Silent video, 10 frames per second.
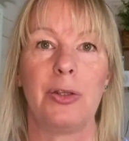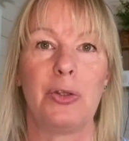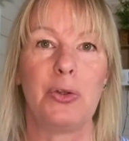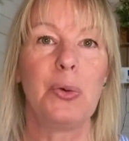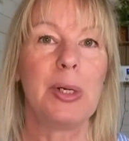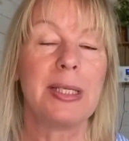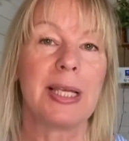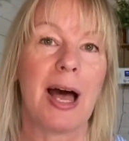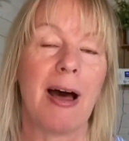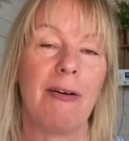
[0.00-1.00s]
Doulas
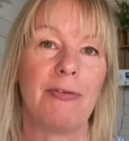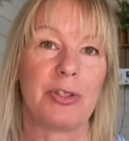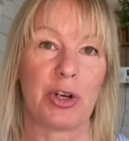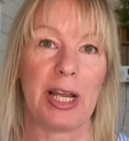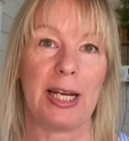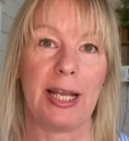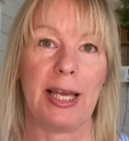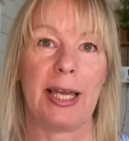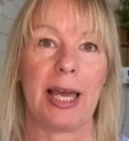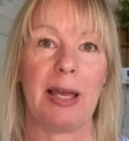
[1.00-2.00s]
have
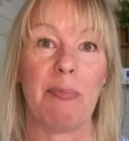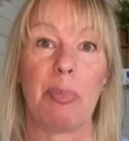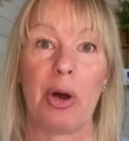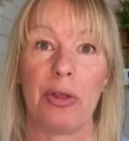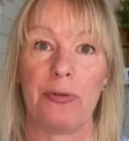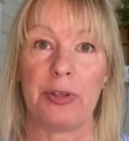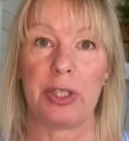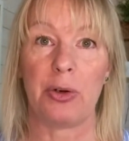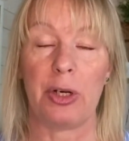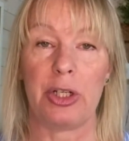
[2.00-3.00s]
training in birth
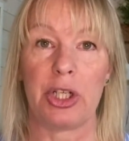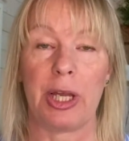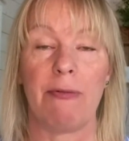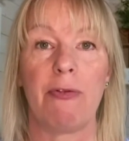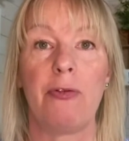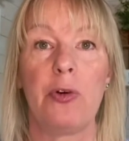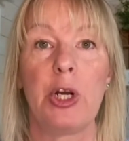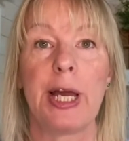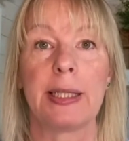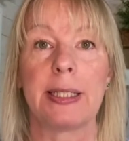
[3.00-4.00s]
physiology and
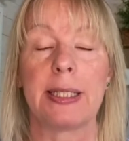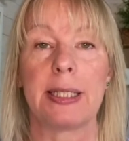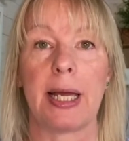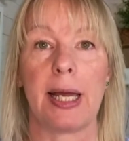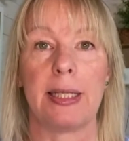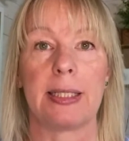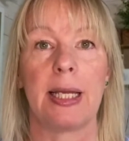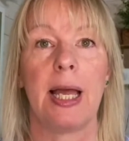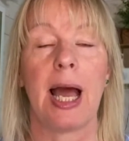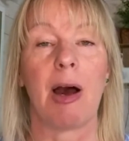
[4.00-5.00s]
fully understands
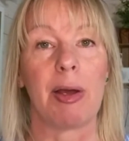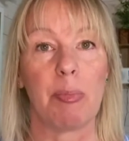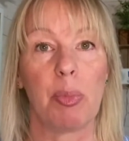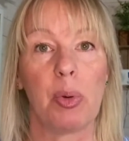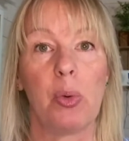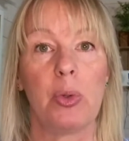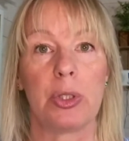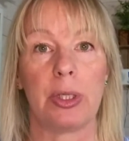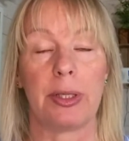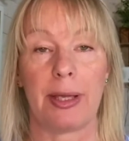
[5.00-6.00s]
how
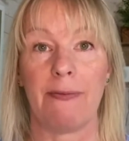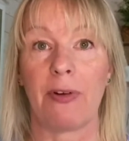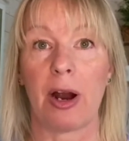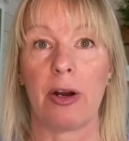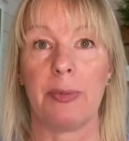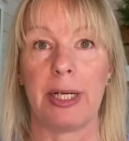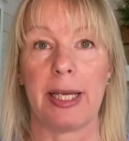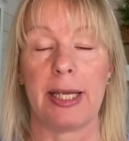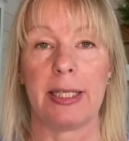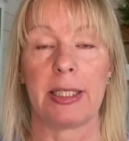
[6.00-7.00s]
important the environment
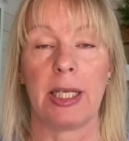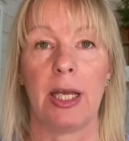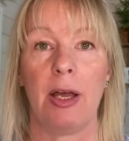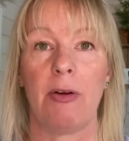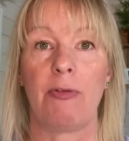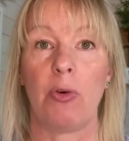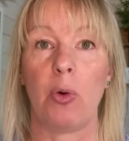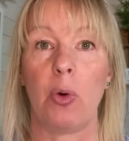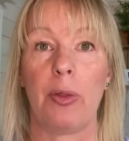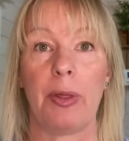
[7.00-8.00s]
is
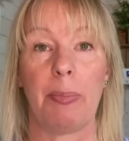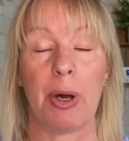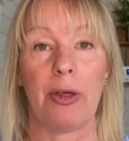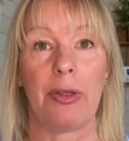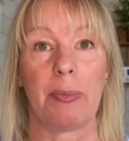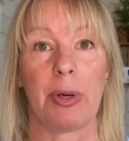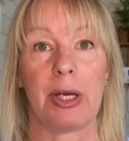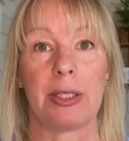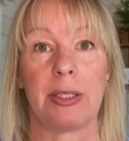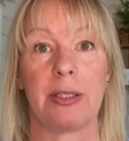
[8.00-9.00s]
for the birthing
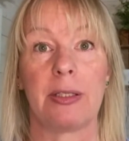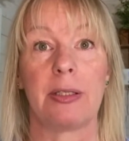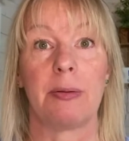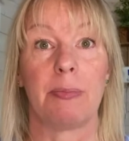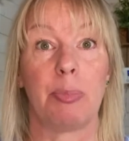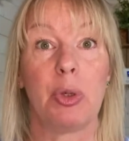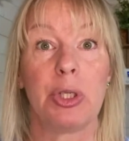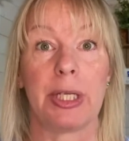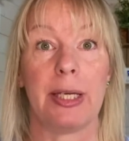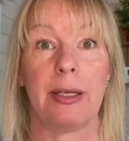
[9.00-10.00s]
person's
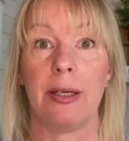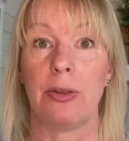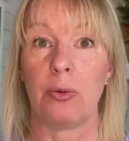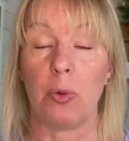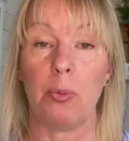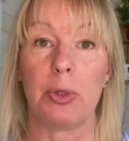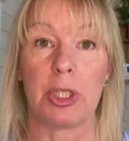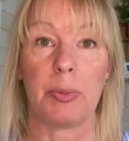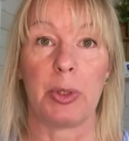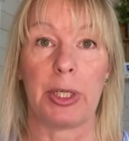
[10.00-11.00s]
body, the woman's
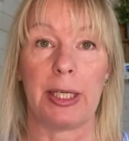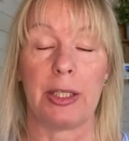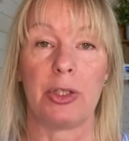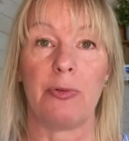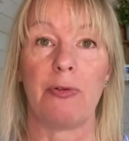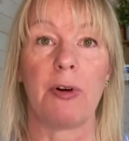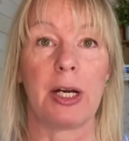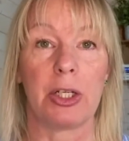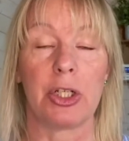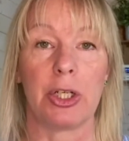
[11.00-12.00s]
body, to
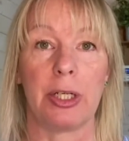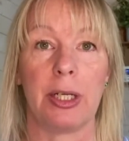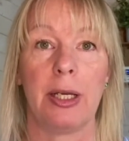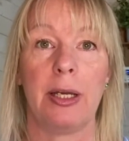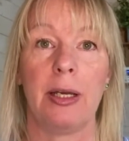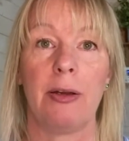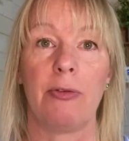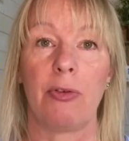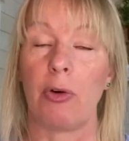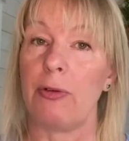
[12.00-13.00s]
function
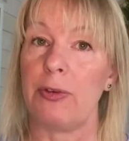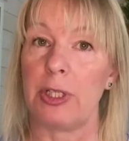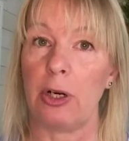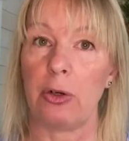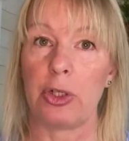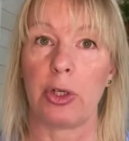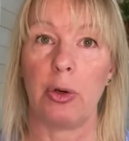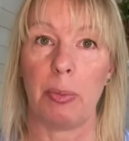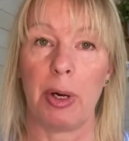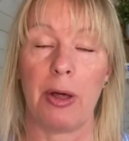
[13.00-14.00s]
for a physiological
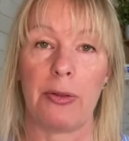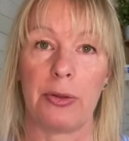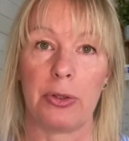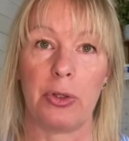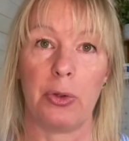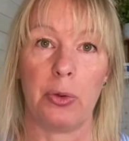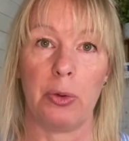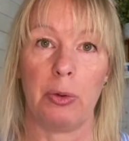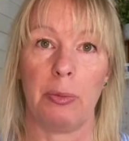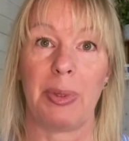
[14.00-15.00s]
birth to
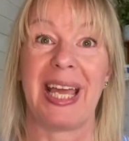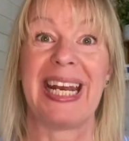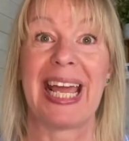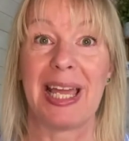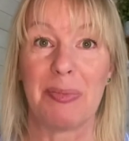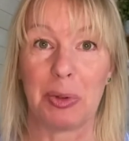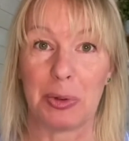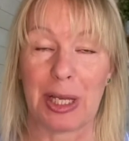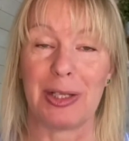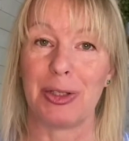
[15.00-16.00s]
be enabled
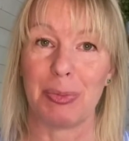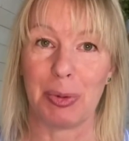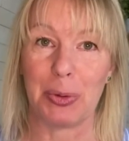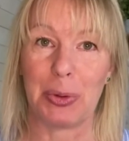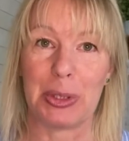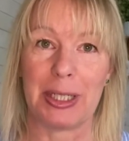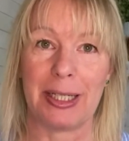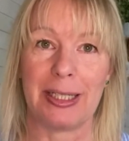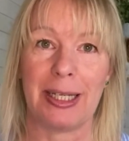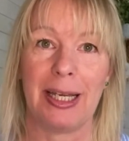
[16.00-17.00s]
and
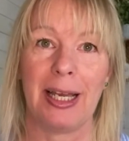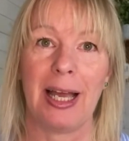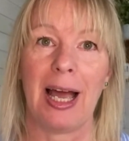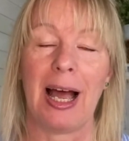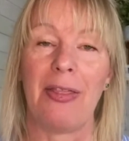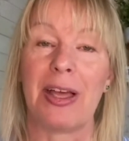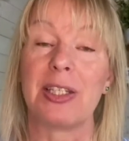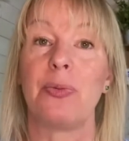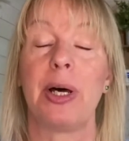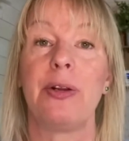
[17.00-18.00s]
supported. And
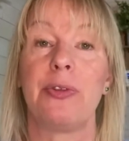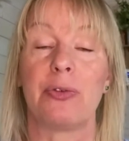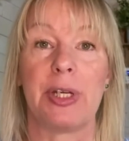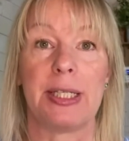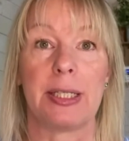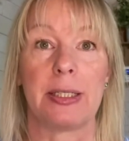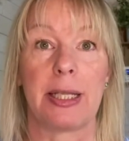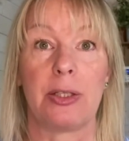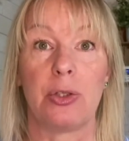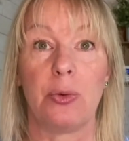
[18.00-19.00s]
that's one of the reasons
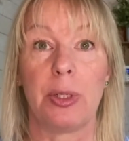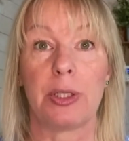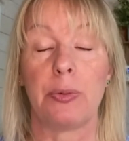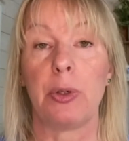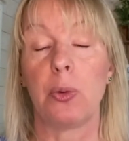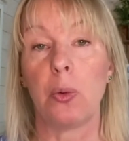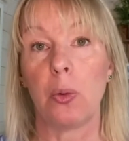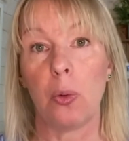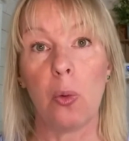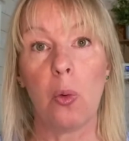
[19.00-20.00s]
that doulas will
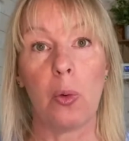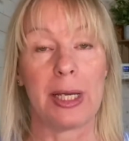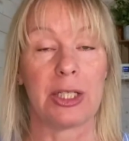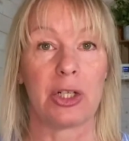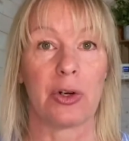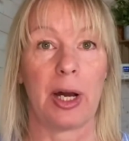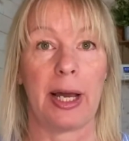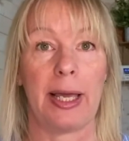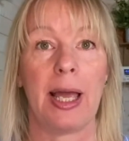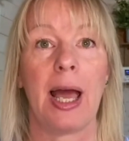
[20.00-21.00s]
always
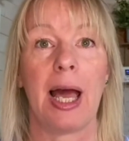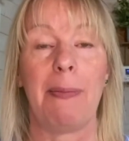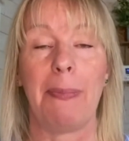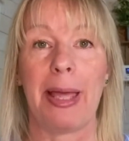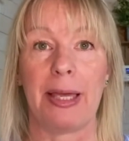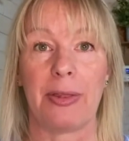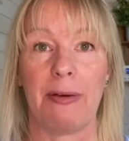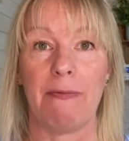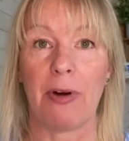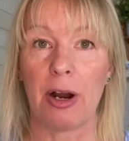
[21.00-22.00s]
try and make the
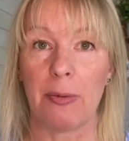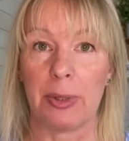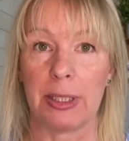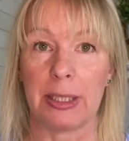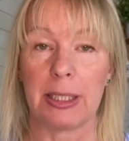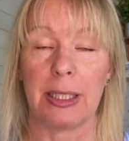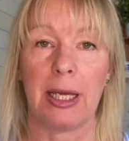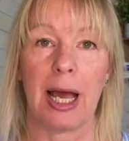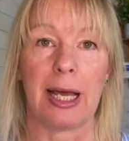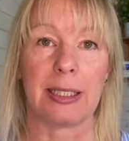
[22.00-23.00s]
environment
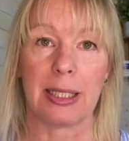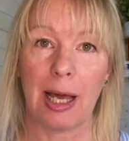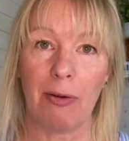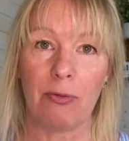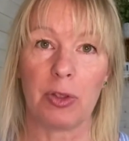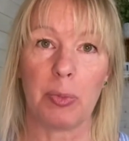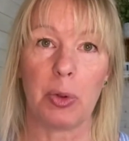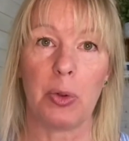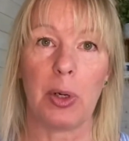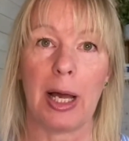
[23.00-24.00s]
as
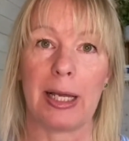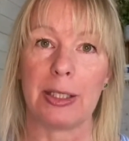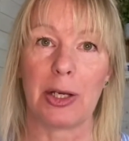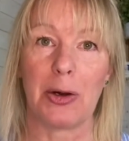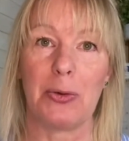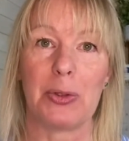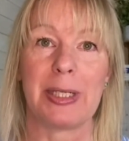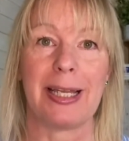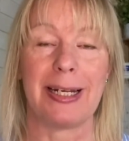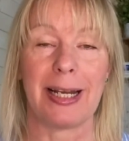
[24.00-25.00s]
comfortable, as cozy
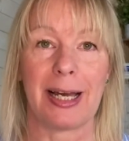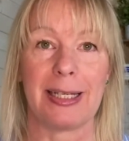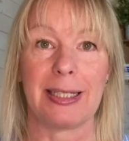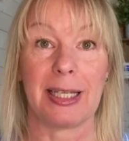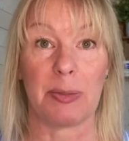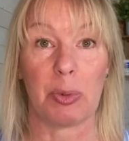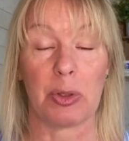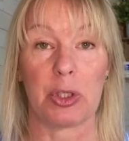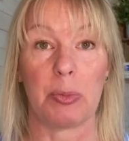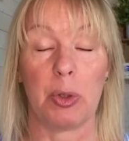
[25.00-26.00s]
and nice as
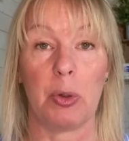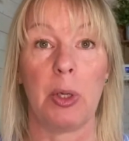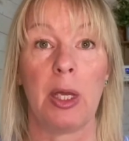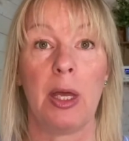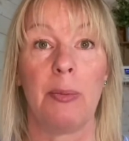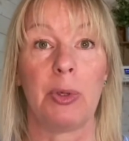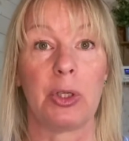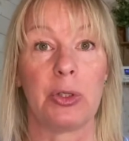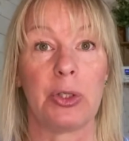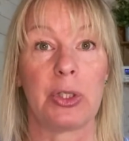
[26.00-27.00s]
possible
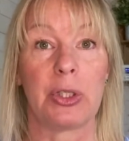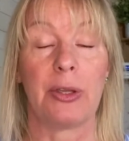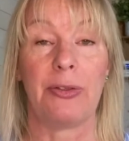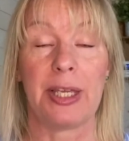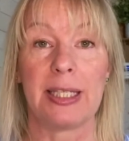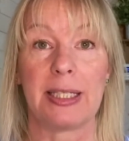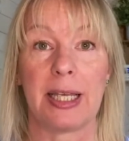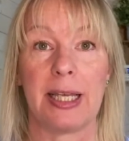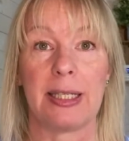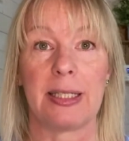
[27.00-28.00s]
because this
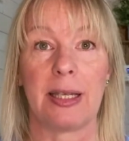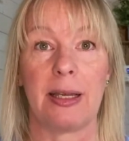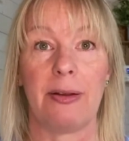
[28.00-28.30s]
is